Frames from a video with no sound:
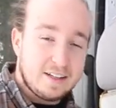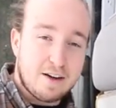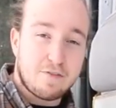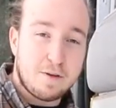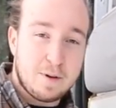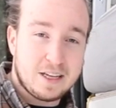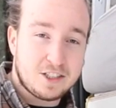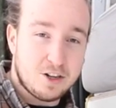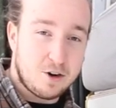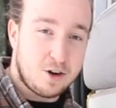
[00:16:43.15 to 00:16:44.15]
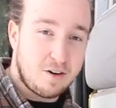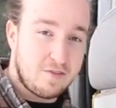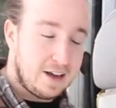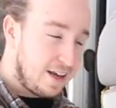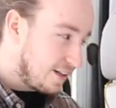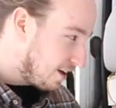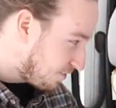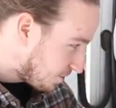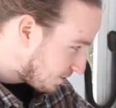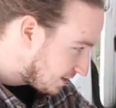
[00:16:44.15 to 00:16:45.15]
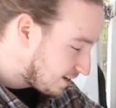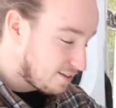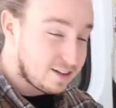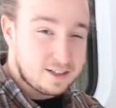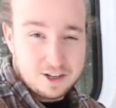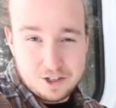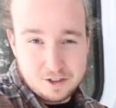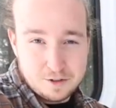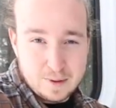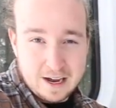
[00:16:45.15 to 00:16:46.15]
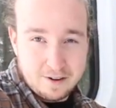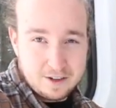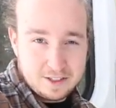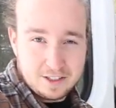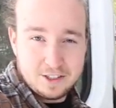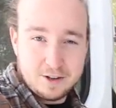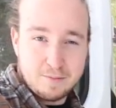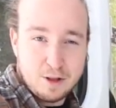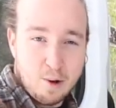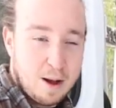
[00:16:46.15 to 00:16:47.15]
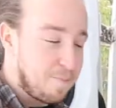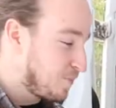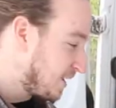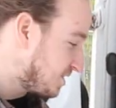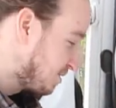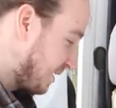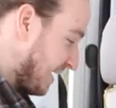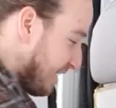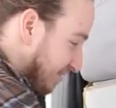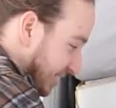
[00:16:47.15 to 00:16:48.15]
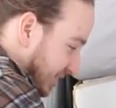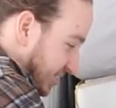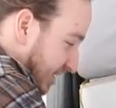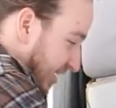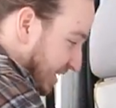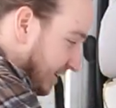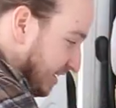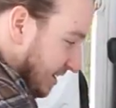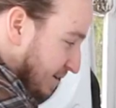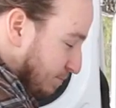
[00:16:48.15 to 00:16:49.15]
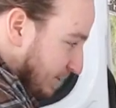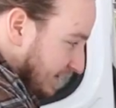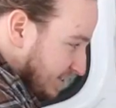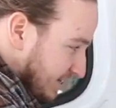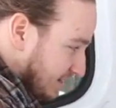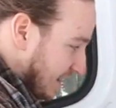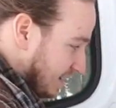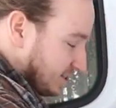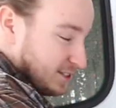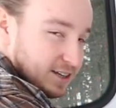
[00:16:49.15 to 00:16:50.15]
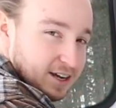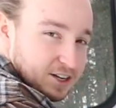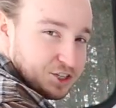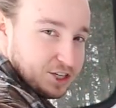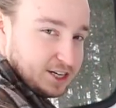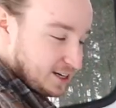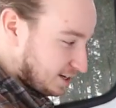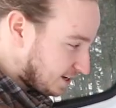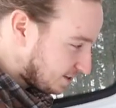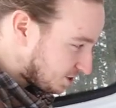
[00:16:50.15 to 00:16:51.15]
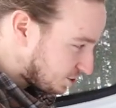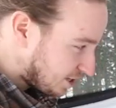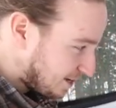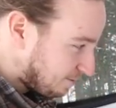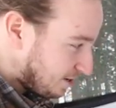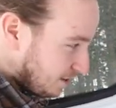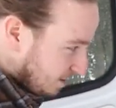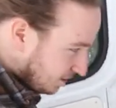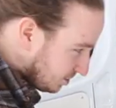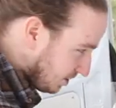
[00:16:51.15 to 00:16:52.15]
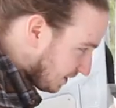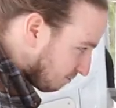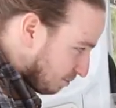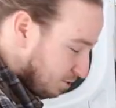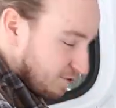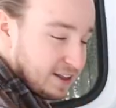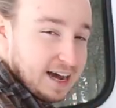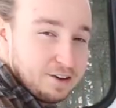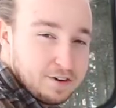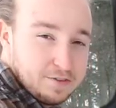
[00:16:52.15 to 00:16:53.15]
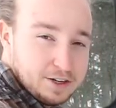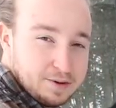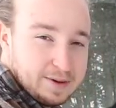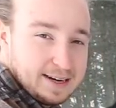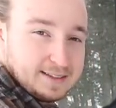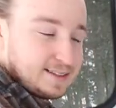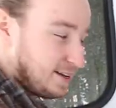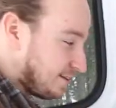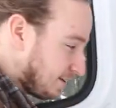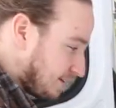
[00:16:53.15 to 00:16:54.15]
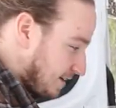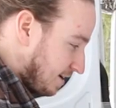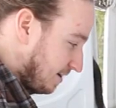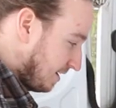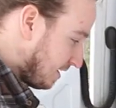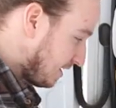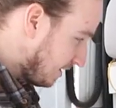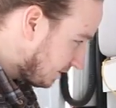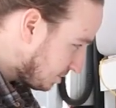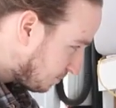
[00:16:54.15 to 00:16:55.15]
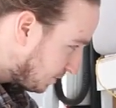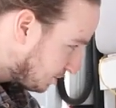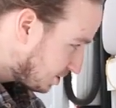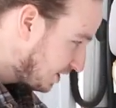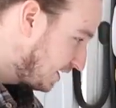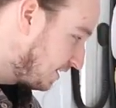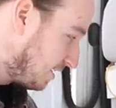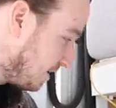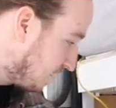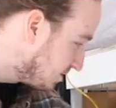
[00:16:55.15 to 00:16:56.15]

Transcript: Definitely biggest no-no in van life, you don't want anything touching those batteries because you can blow up. So we have this uh, plexiglass uh, sheet cut to shape, so you can remove that if you ever need to maintenance anything in there, and you can just push it in.